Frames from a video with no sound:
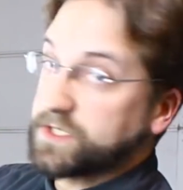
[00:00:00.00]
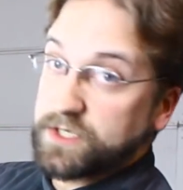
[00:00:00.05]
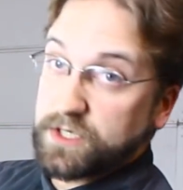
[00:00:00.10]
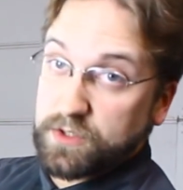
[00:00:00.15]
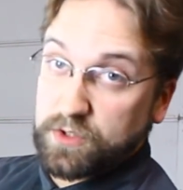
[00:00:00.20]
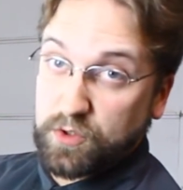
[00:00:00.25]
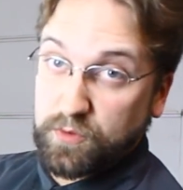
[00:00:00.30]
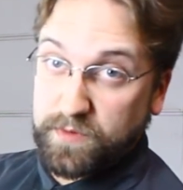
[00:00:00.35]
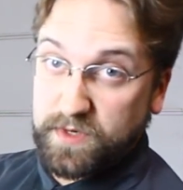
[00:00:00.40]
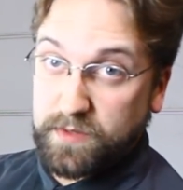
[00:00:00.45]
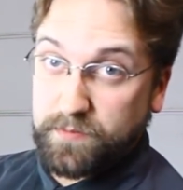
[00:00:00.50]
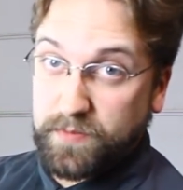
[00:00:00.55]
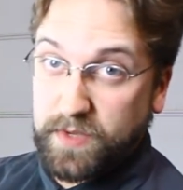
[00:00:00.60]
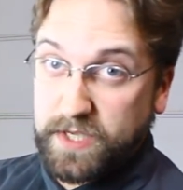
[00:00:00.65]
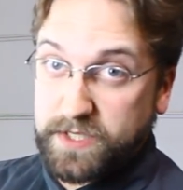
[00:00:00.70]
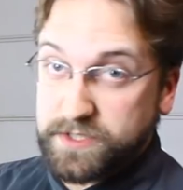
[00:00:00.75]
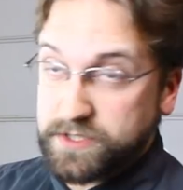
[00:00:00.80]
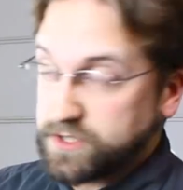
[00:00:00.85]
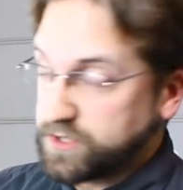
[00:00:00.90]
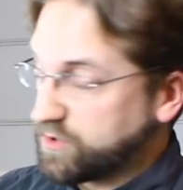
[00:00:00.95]
an
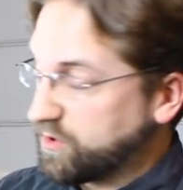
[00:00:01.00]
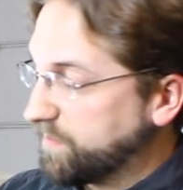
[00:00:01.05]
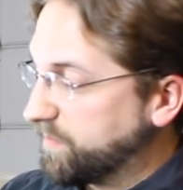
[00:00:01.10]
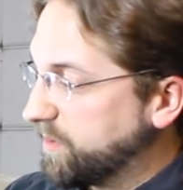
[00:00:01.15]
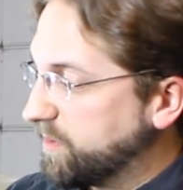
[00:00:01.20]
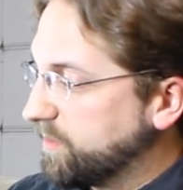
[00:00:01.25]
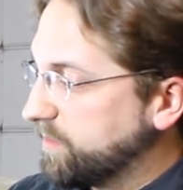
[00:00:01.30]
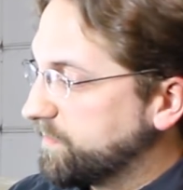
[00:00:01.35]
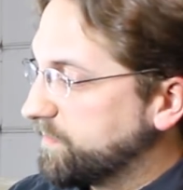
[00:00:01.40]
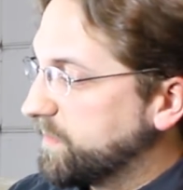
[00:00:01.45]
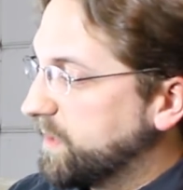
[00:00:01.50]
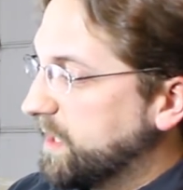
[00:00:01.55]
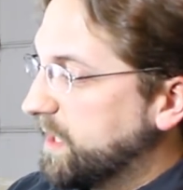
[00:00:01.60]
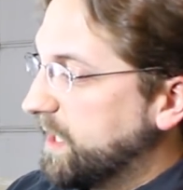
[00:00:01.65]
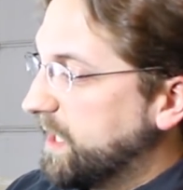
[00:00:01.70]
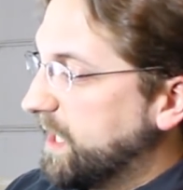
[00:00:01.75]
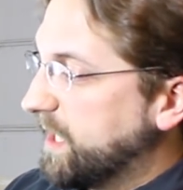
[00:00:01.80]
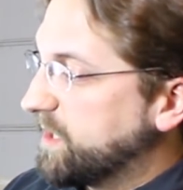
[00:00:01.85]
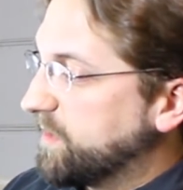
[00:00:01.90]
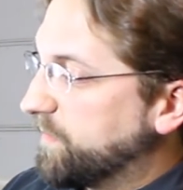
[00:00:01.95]
aluminum-based distributor,
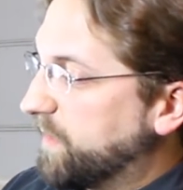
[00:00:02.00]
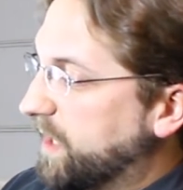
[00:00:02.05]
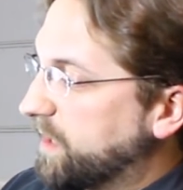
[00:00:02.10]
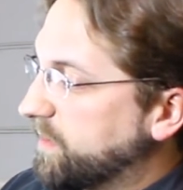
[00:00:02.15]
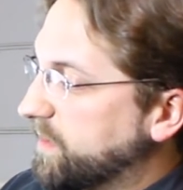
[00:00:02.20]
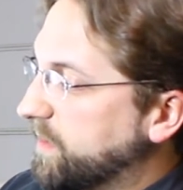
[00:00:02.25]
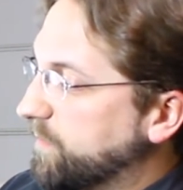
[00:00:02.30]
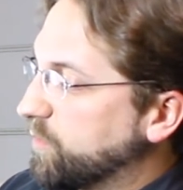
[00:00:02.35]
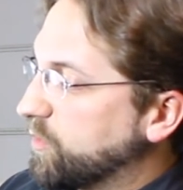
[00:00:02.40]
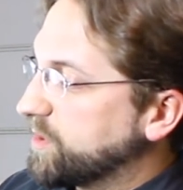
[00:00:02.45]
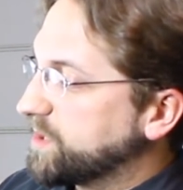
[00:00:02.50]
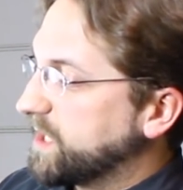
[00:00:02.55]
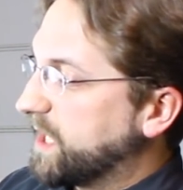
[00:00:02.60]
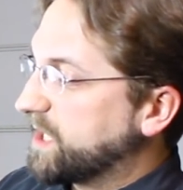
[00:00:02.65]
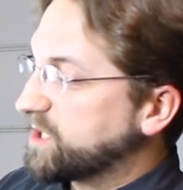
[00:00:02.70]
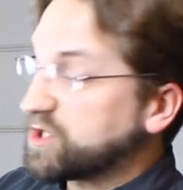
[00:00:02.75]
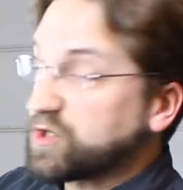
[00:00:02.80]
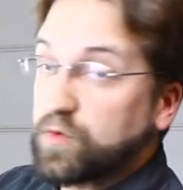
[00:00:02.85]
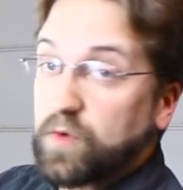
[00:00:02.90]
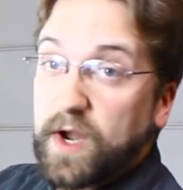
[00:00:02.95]
and the model number is
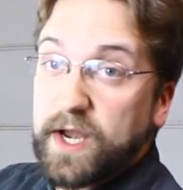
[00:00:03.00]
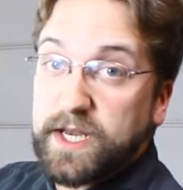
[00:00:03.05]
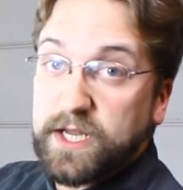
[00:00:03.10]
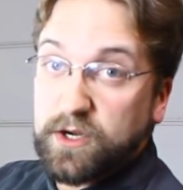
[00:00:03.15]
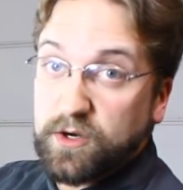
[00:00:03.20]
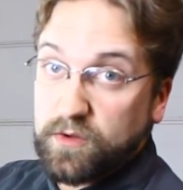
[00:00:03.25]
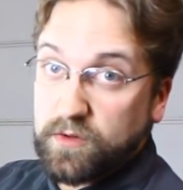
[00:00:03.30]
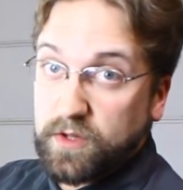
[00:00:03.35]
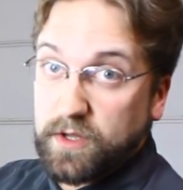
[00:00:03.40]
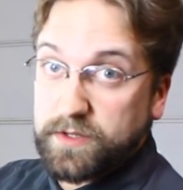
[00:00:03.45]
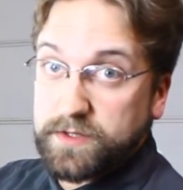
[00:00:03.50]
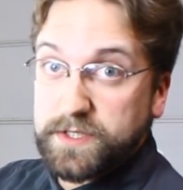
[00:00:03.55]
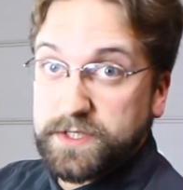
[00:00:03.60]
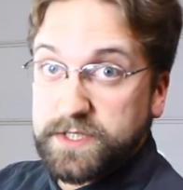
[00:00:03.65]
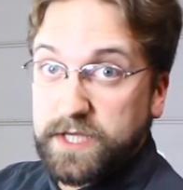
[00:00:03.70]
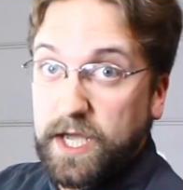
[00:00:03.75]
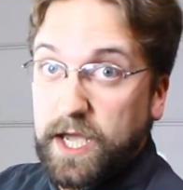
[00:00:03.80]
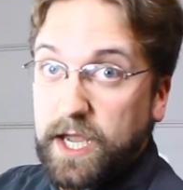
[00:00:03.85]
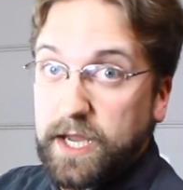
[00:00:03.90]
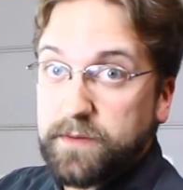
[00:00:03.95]
etched right here along the
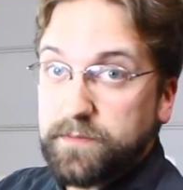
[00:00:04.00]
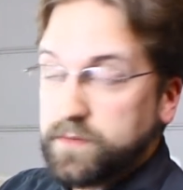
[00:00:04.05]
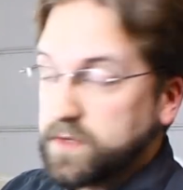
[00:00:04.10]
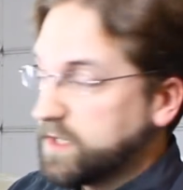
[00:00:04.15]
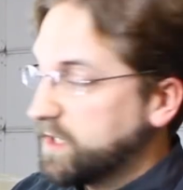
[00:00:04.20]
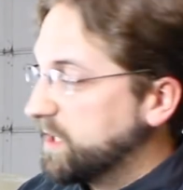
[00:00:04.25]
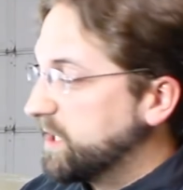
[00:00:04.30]
side.